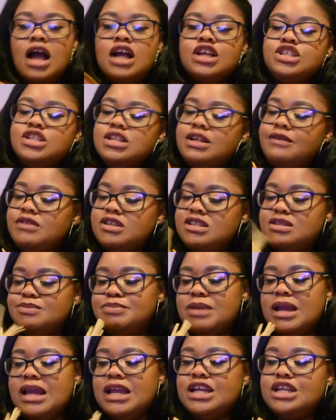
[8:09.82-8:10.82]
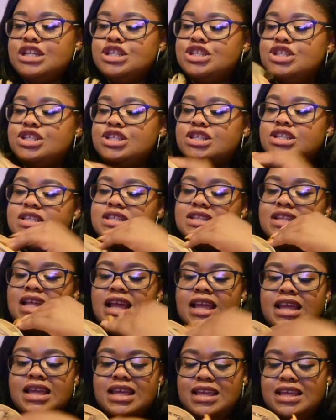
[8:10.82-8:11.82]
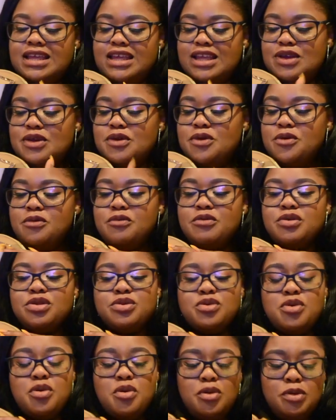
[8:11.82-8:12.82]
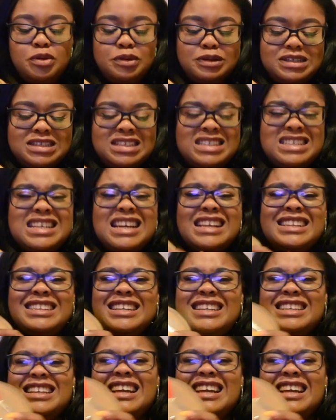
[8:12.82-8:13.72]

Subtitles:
I just love this beige, like with gold detailing.